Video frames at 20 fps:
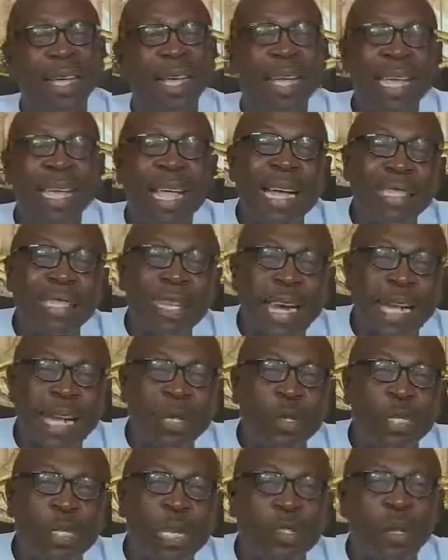he has the right
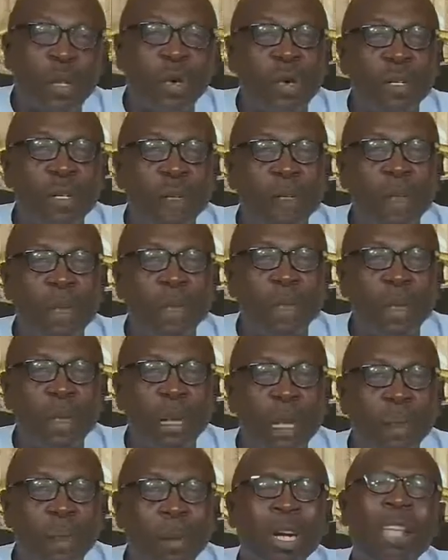to say so.
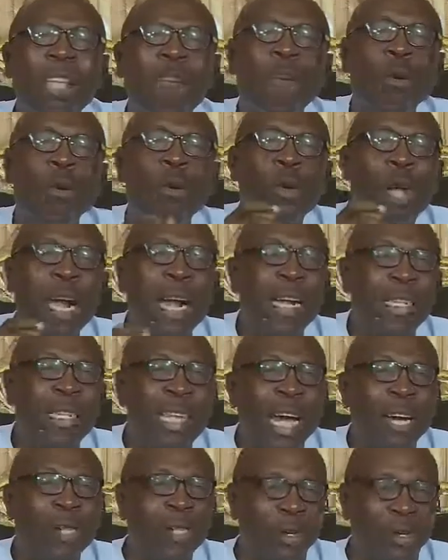But if you look at his
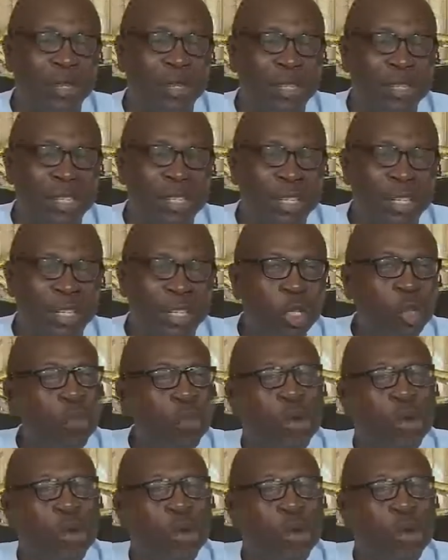actions, you